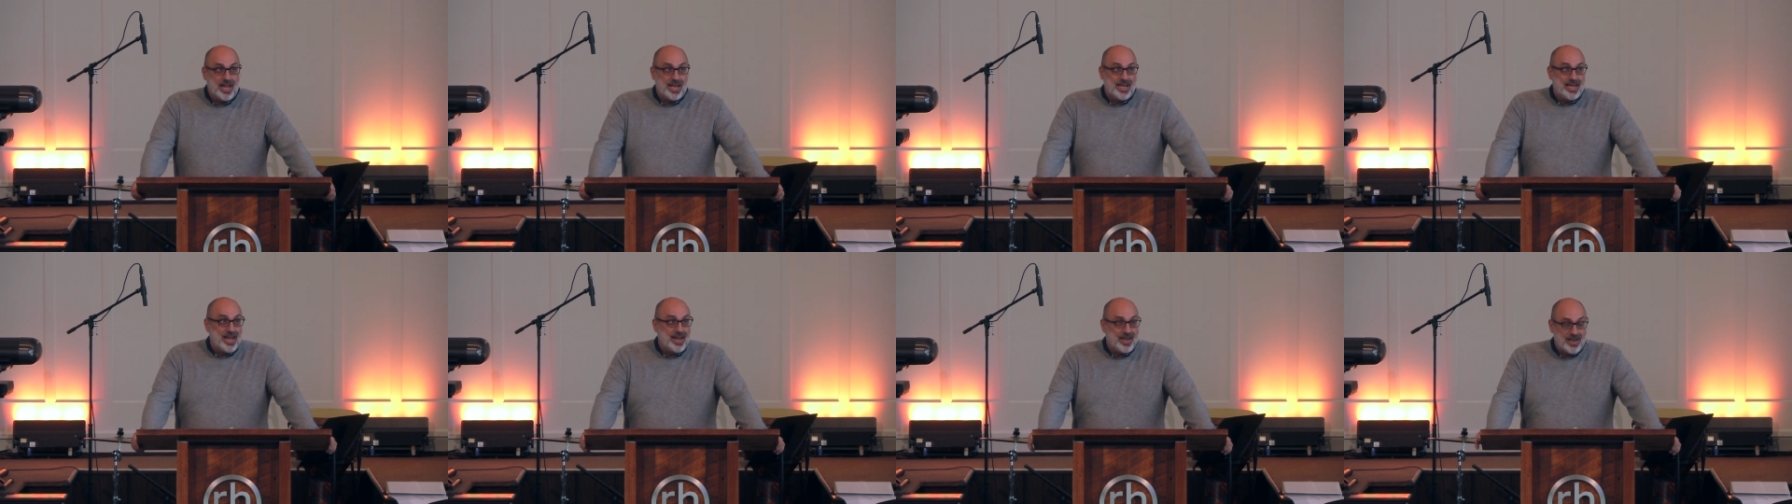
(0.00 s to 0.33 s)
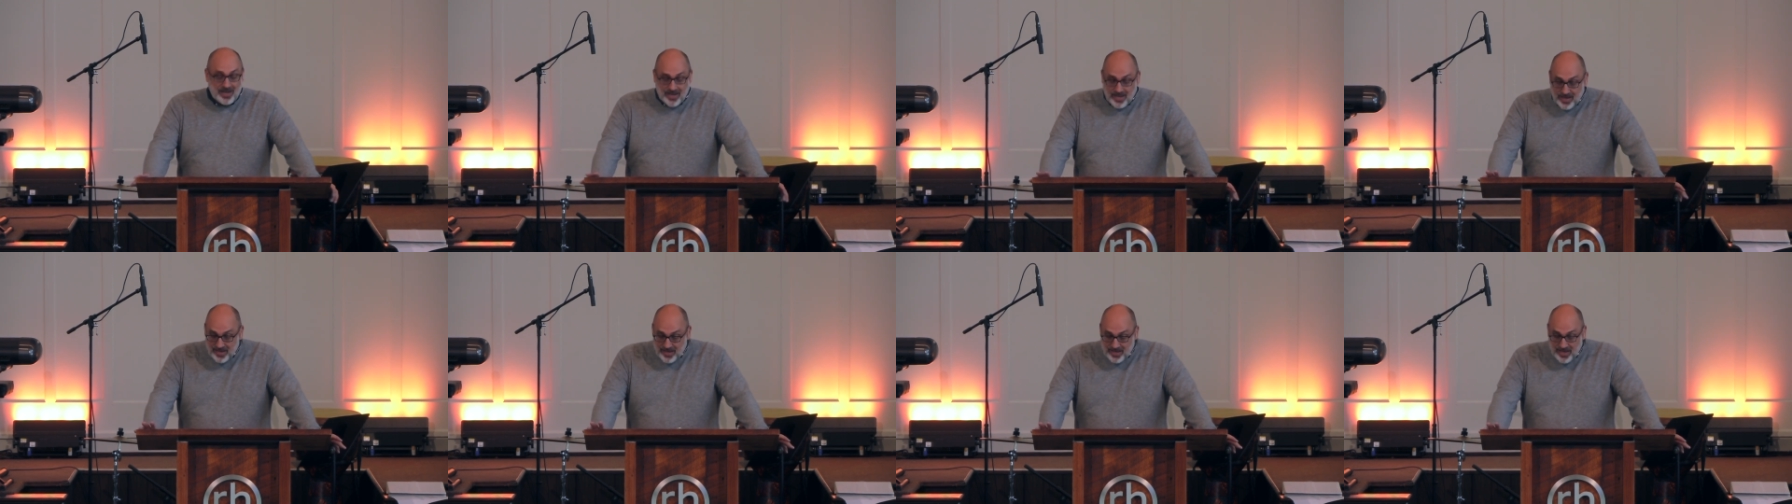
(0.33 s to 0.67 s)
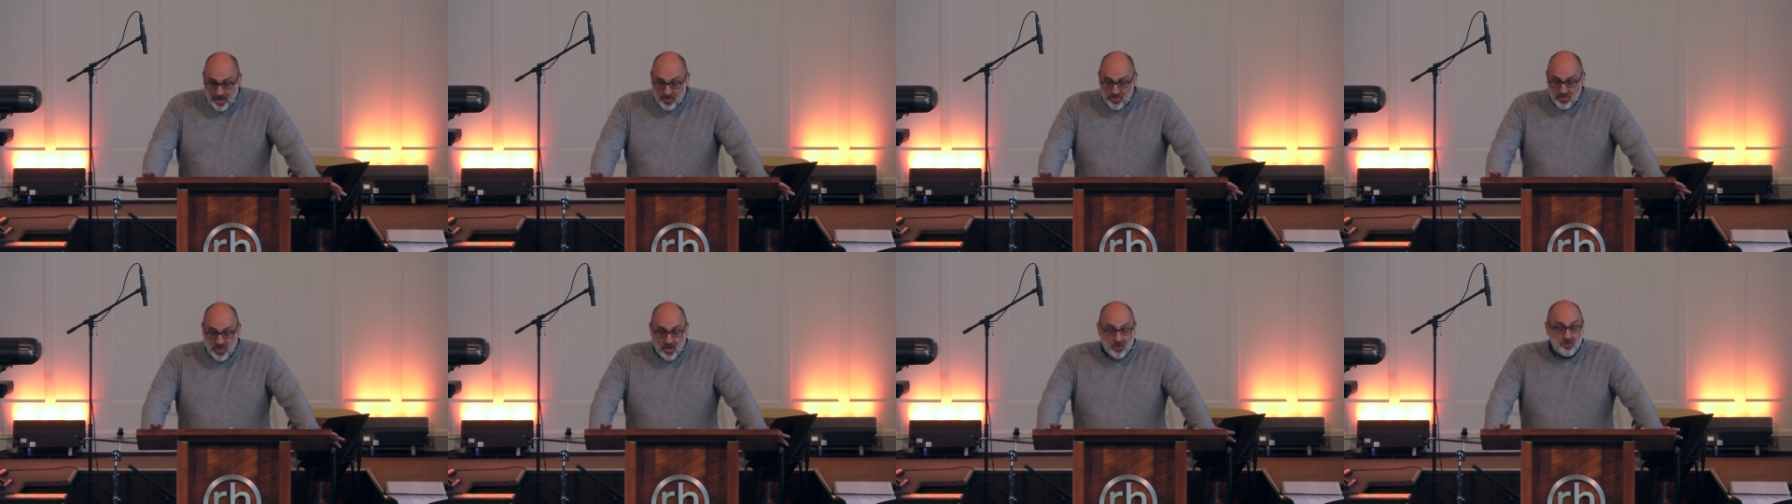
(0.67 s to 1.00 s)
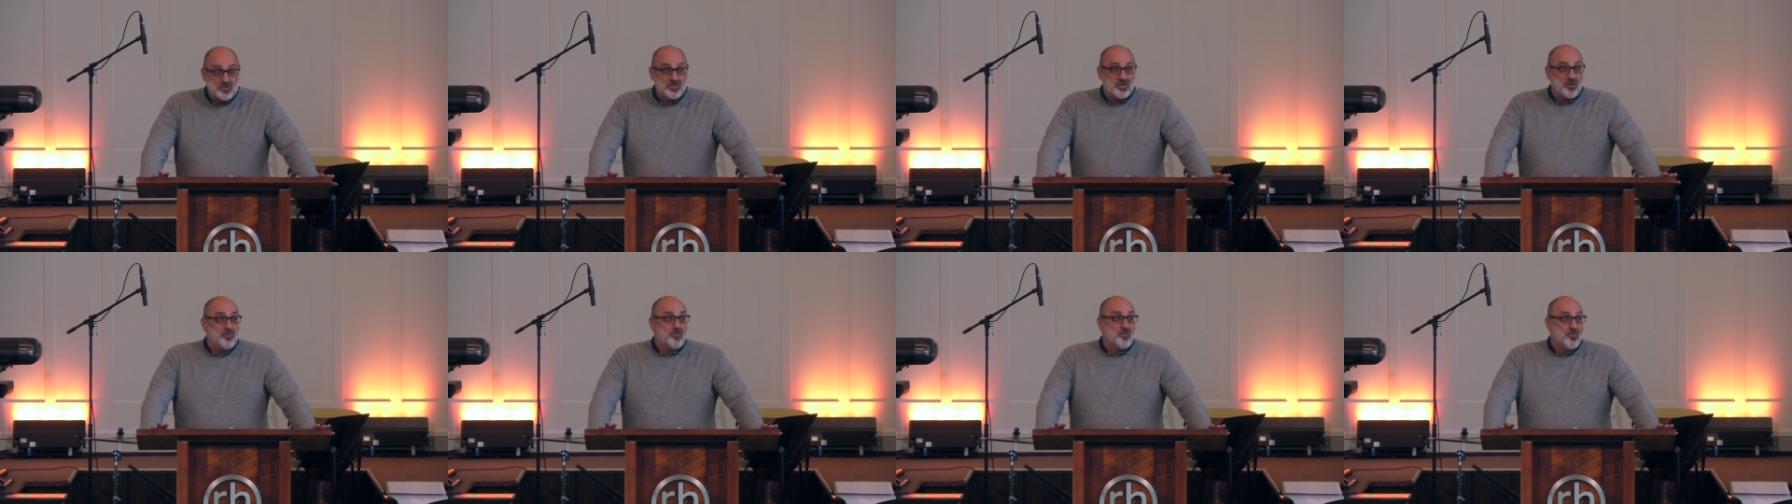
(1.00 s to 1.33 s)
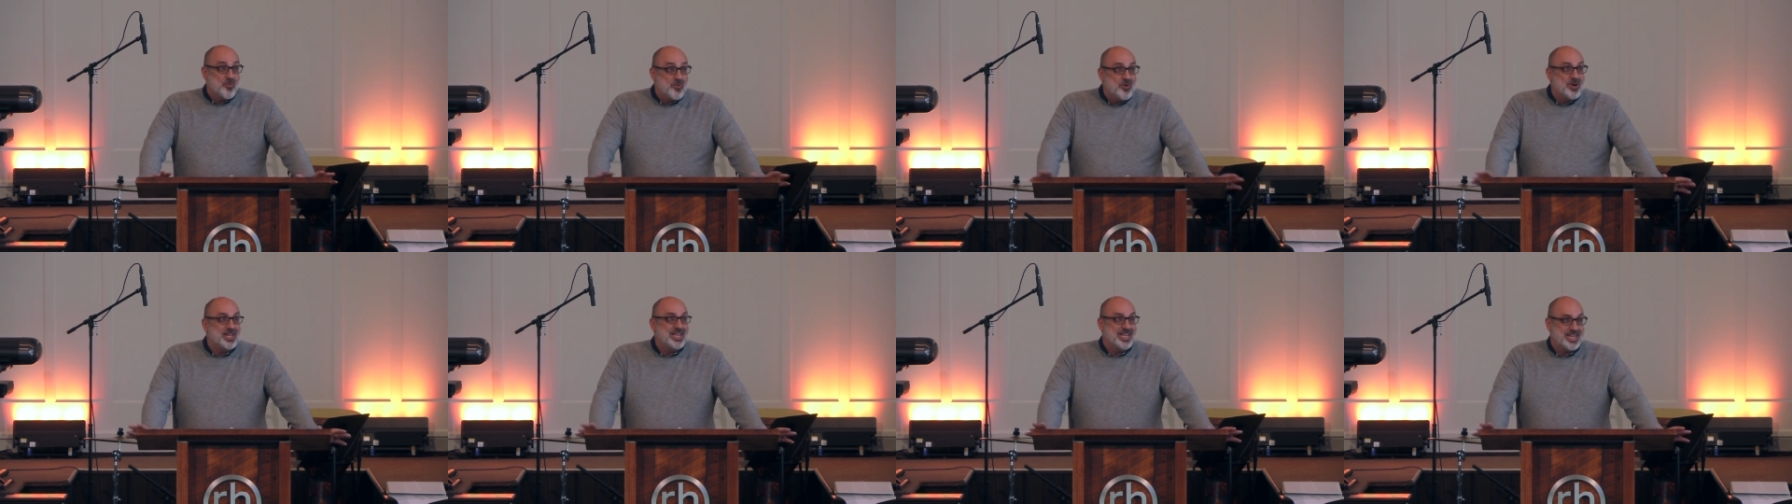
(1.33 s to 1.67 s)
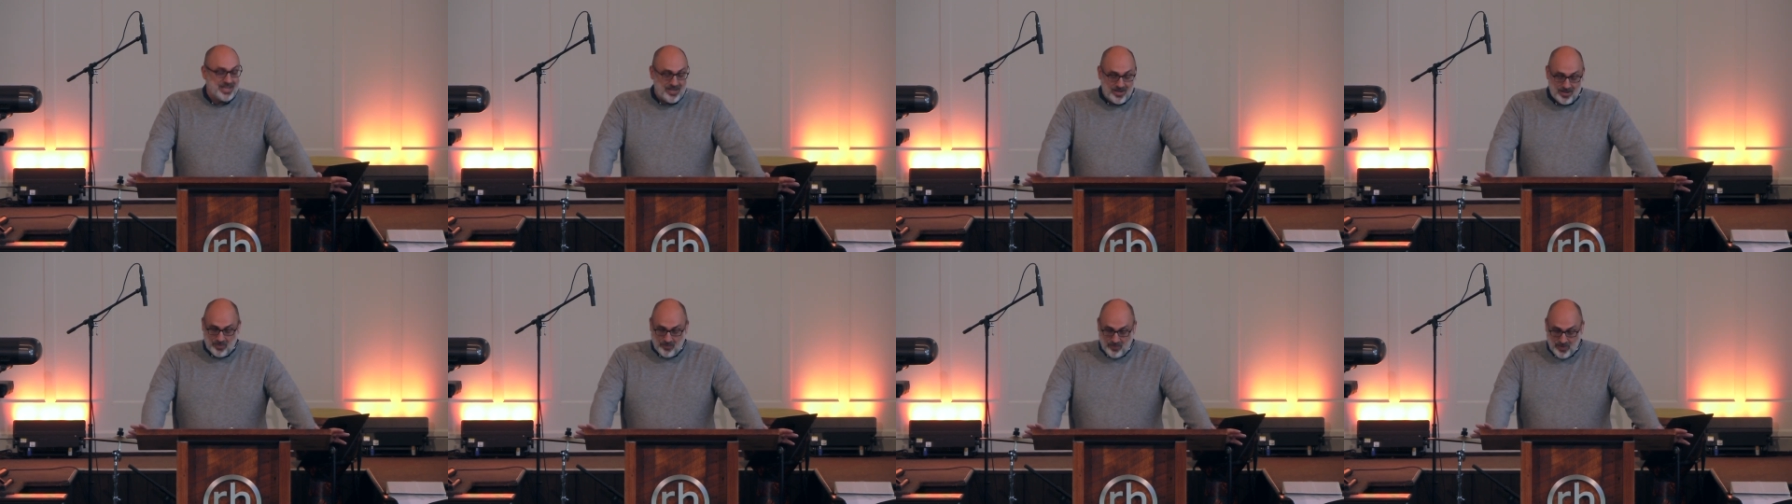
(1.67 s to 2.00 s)
now, now, those are really
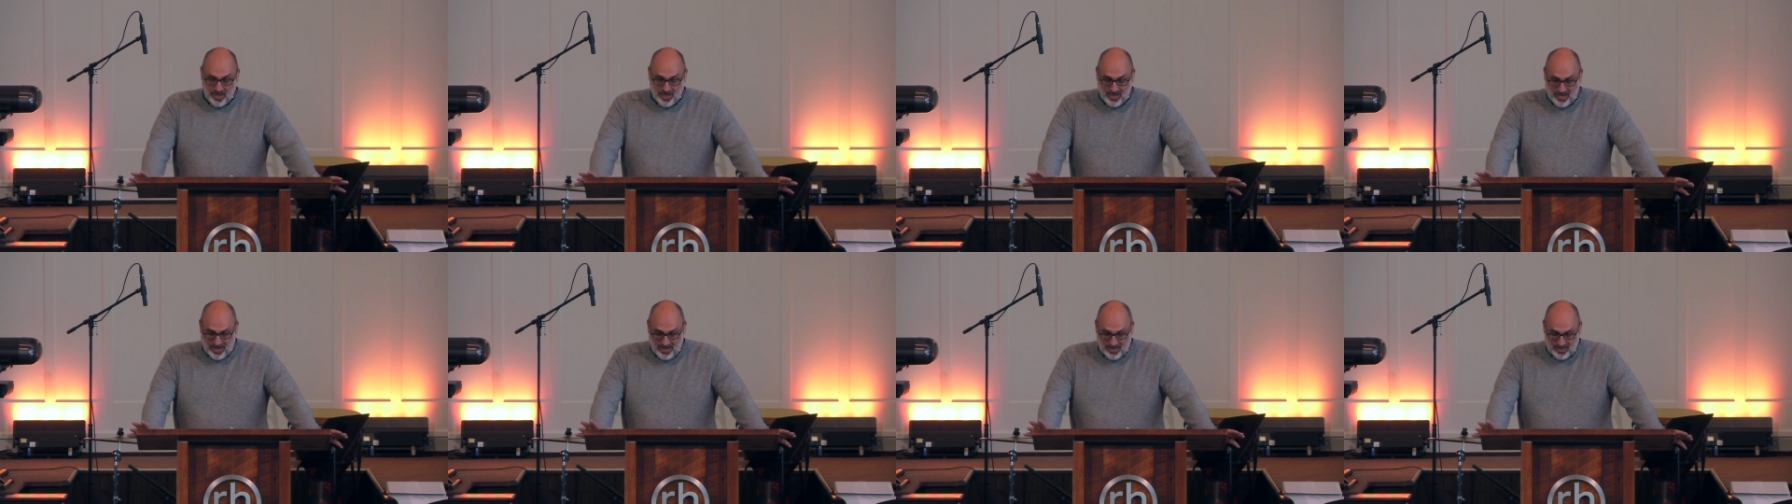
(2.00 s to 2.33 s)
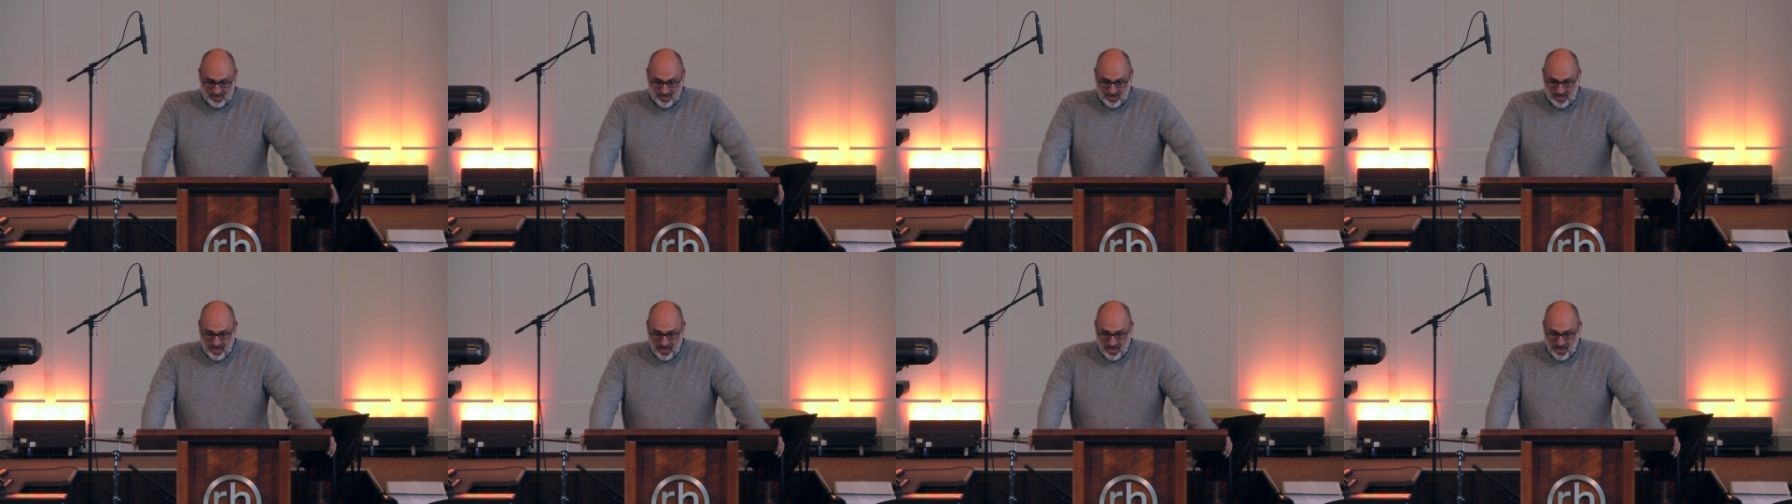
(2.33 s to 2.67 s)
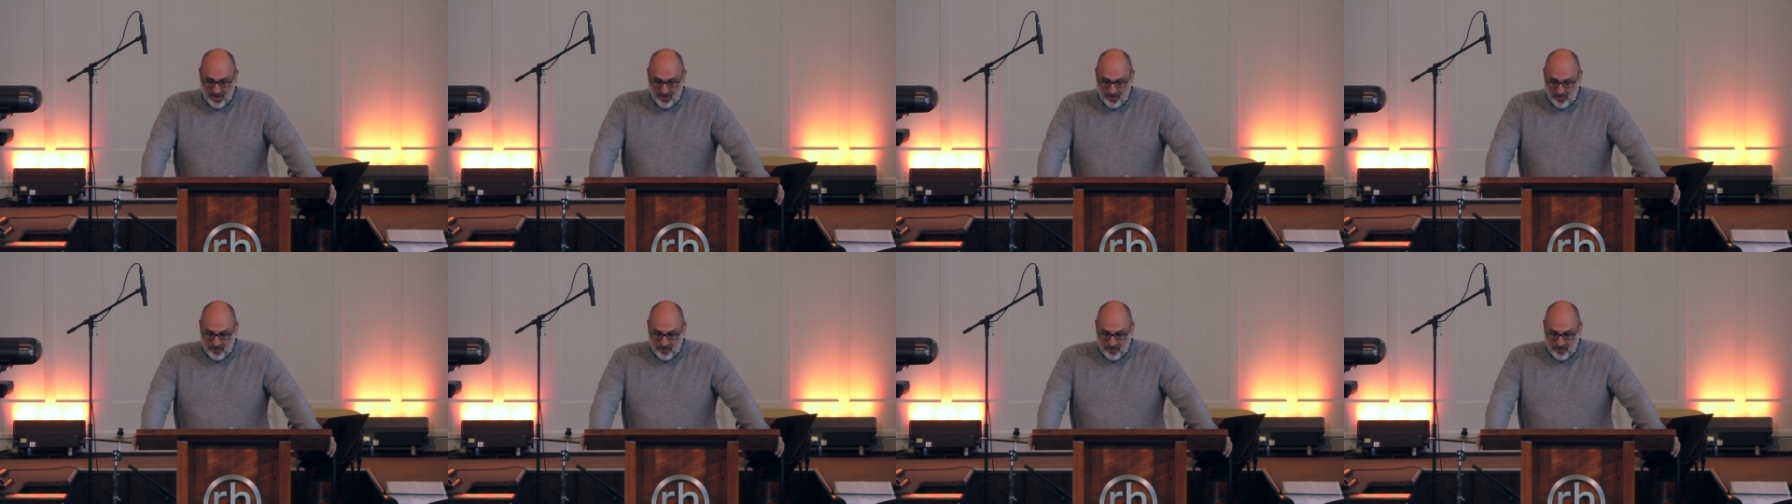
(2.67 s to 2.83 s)
good opinions. Um,